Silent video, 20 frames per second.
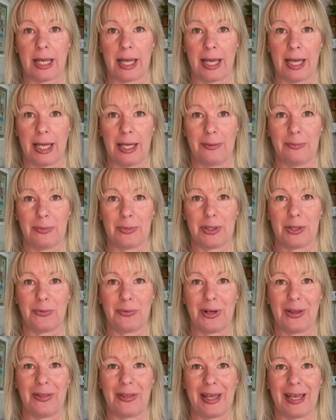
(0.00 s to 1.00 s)
aims
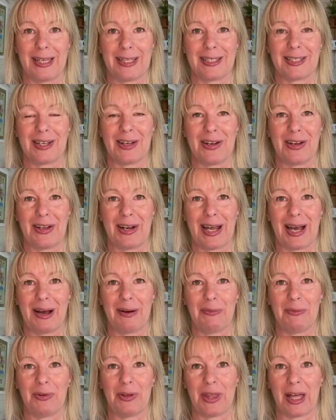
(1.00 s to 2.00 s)
when they turn
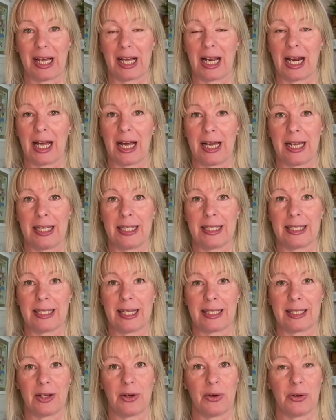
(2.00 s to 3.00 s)
up with their clients
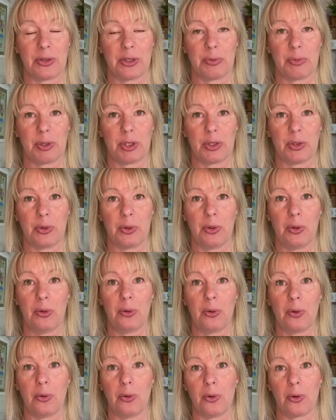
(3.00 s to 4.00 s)
at a hospital
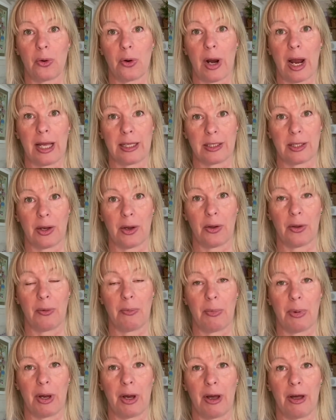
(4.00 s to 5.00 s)
or at a home
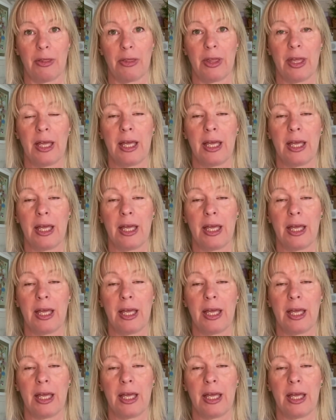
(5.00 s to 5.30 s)
birth